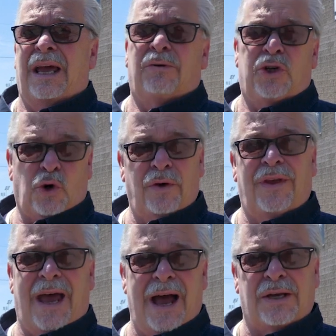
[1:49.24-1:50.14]
shorten
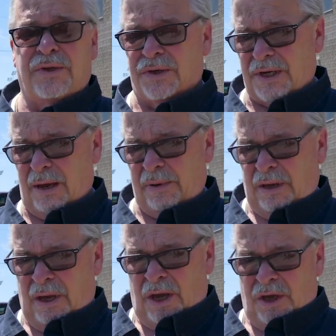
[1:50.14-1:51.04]
the axles up.
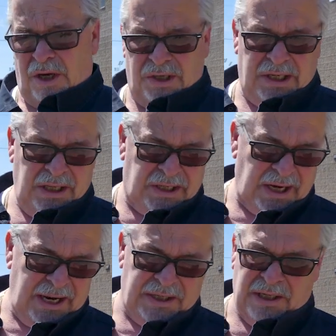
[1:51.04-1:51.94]
You can see the
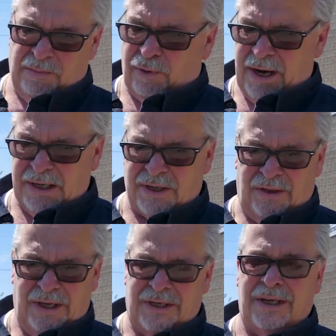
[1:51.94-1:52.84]
size of the brakes
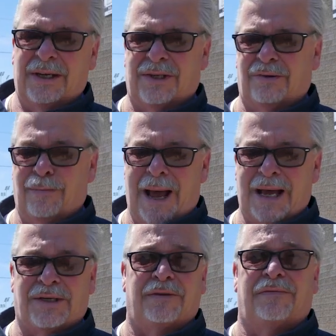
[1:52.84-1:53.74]
on these things. They're
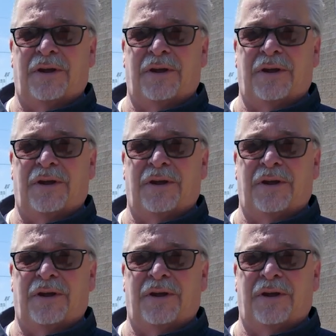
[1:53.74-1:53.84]
massive.